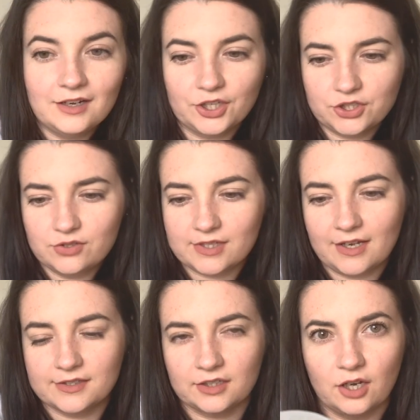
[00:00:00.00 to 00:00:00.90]
I'd use
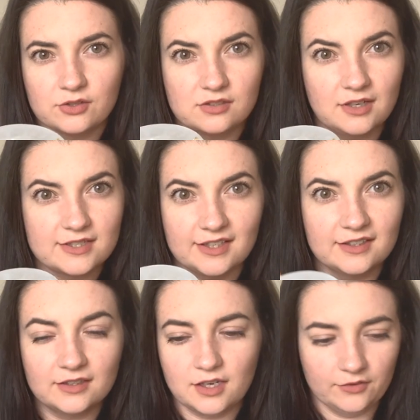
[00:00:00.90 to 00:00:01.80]
that as a coaster
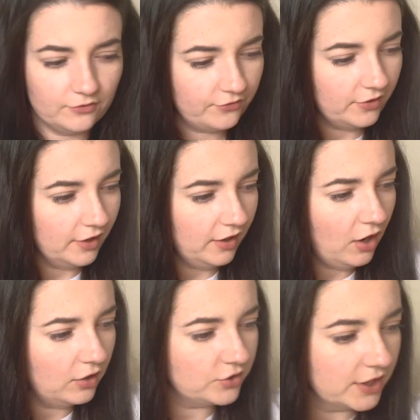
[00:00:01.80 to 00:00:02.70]
actually, for like
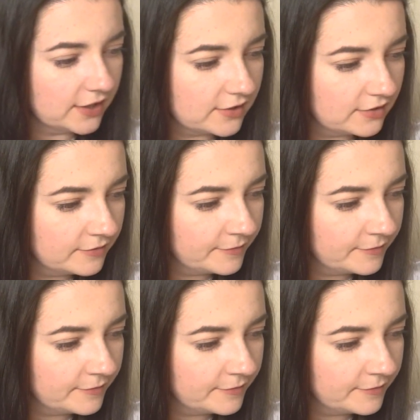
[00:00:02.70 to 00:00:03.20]
hot drinks.